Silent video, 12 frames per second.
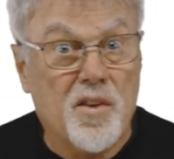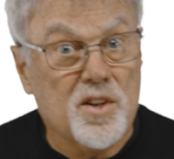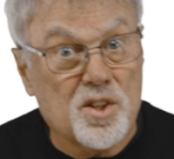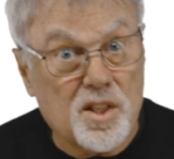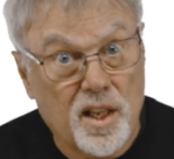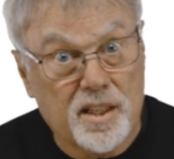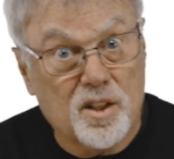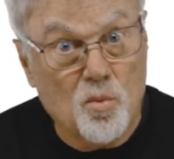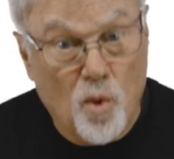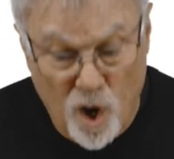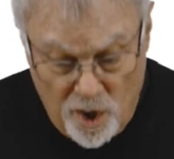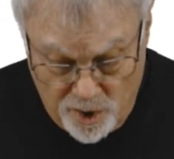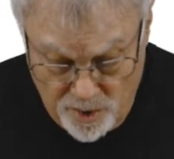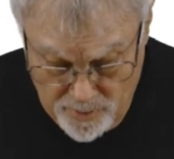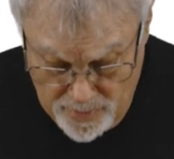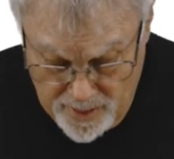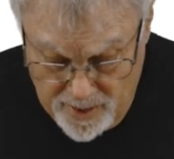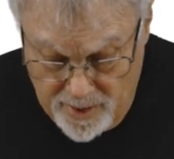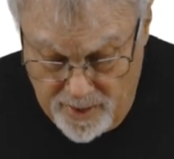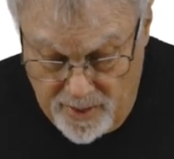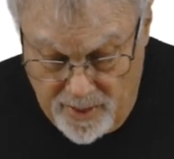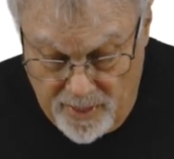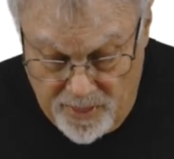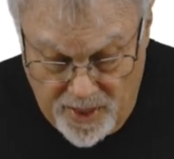they just collected water.
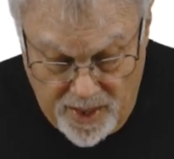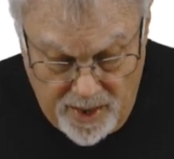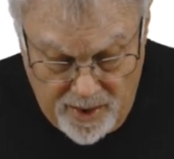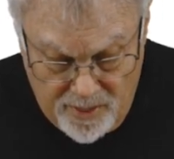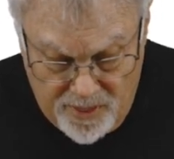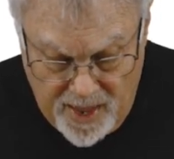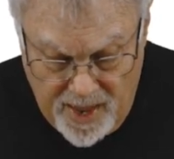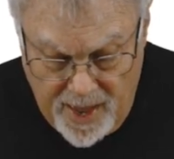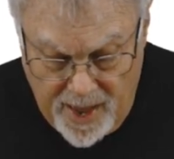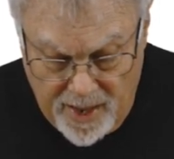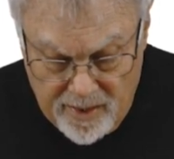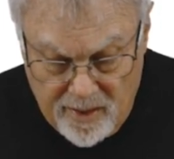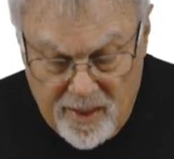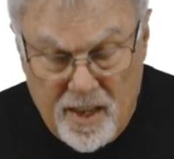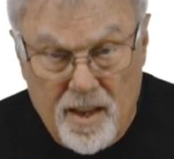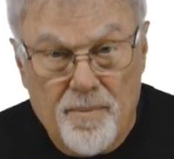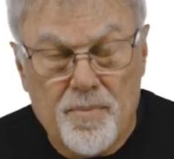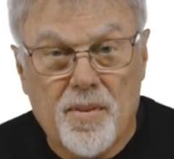They had the